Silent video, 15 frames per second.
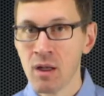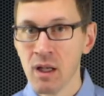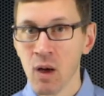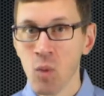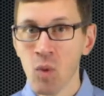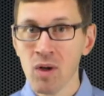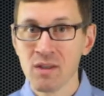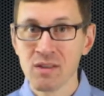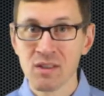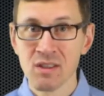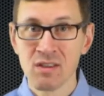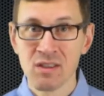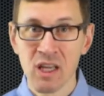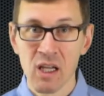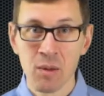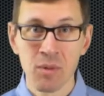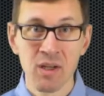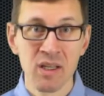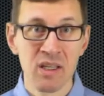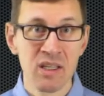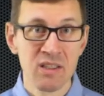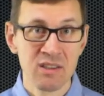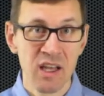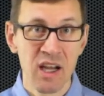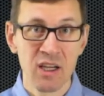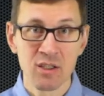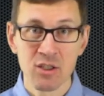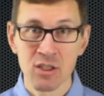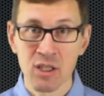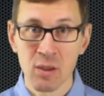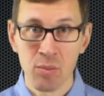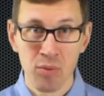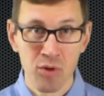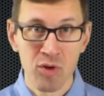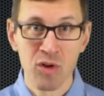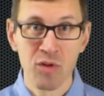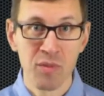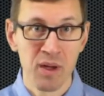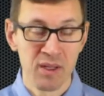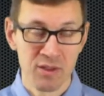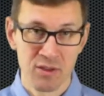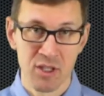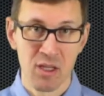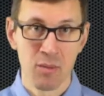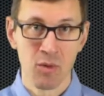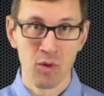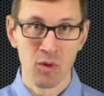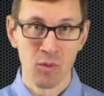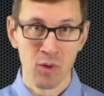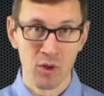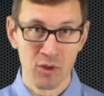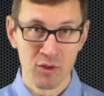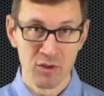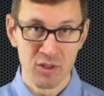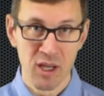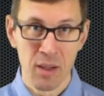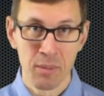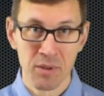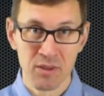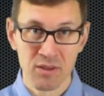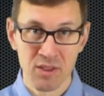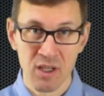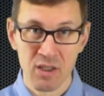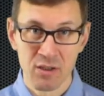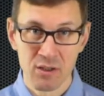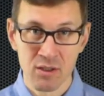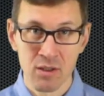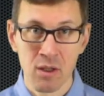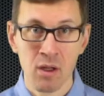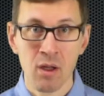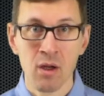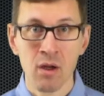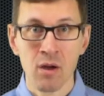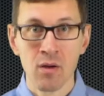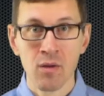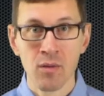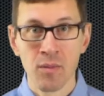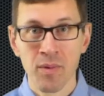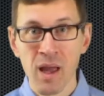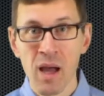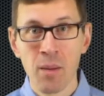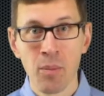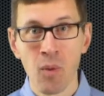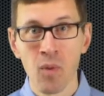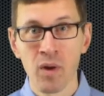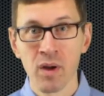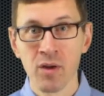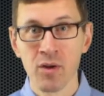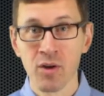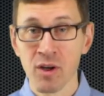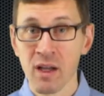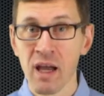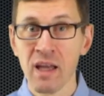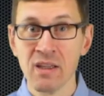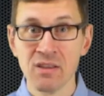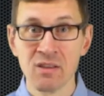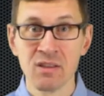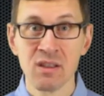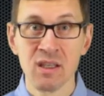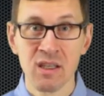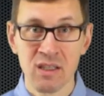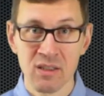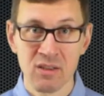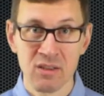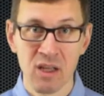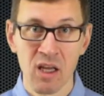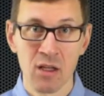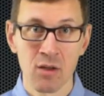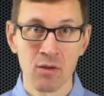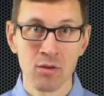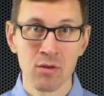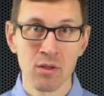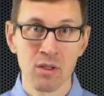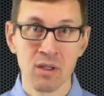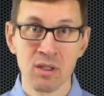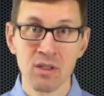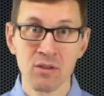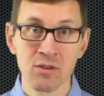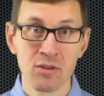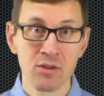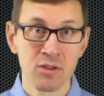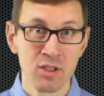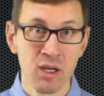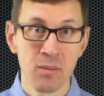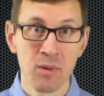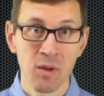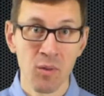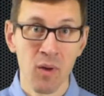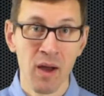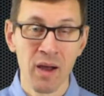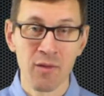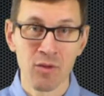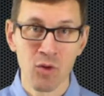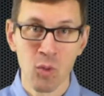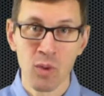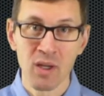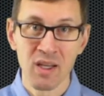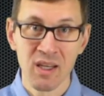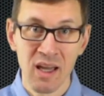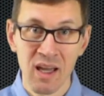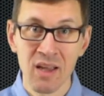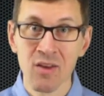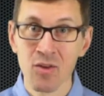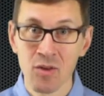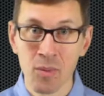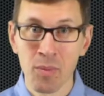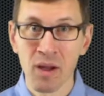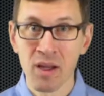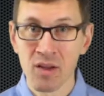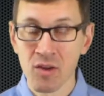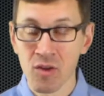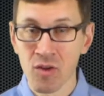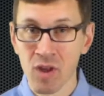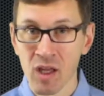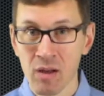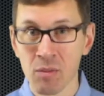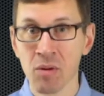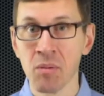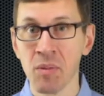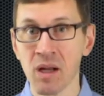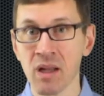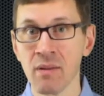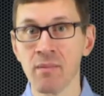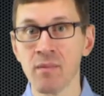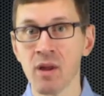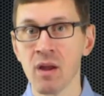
Now, once the settlement is actually approved by the State Board of Workers' Compensation, from that point, your case is settled, and the insurance company will have 20 days to pay the settlement money.